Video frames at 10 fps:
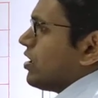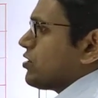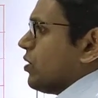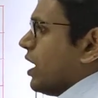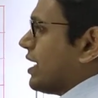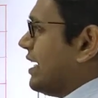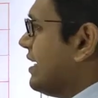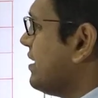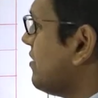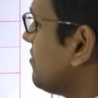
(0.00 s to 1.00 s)
So
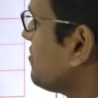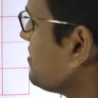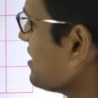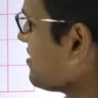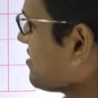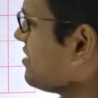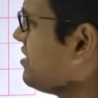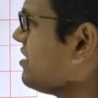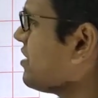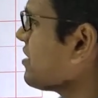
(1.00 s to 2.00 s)
again we can see
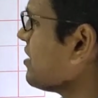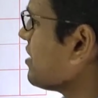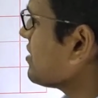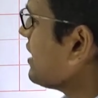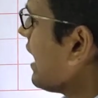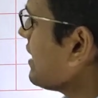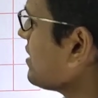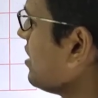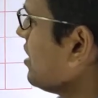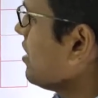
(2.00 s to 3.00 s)
here
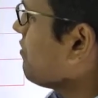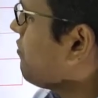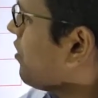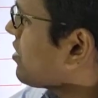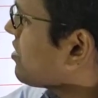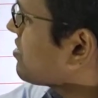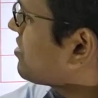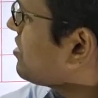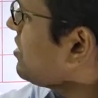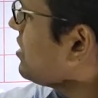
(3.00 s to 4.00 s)
that for
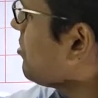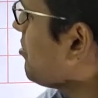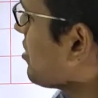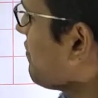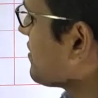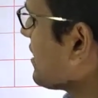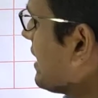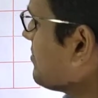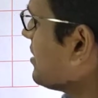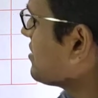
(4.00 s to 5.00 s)
3 number of
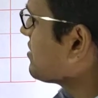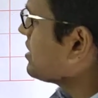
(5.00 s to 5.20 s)
assignments,